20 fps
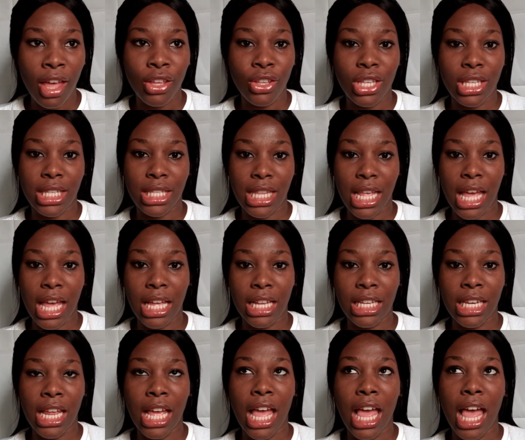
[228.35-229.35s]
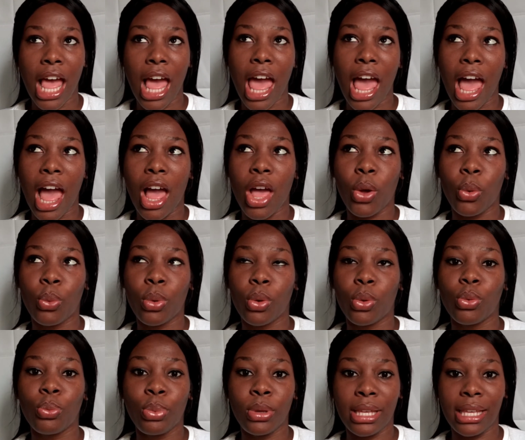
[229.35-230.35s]
He said, I
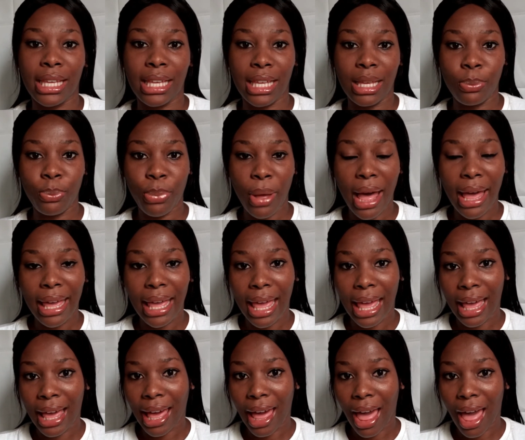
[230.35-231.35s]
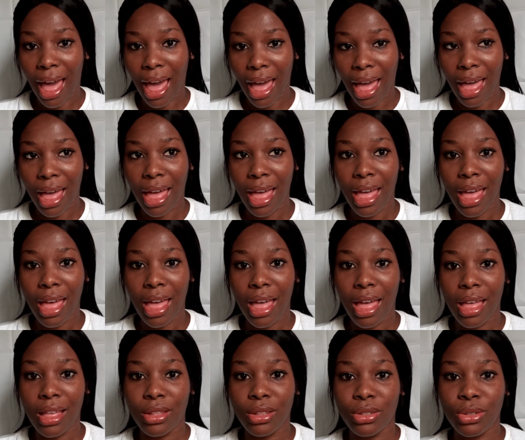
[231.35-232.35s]
will buy a car
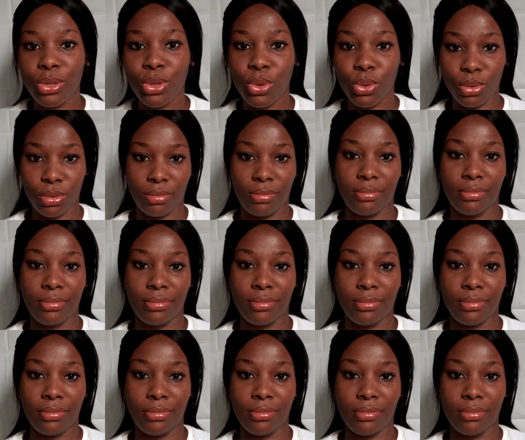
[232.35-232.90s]
soon,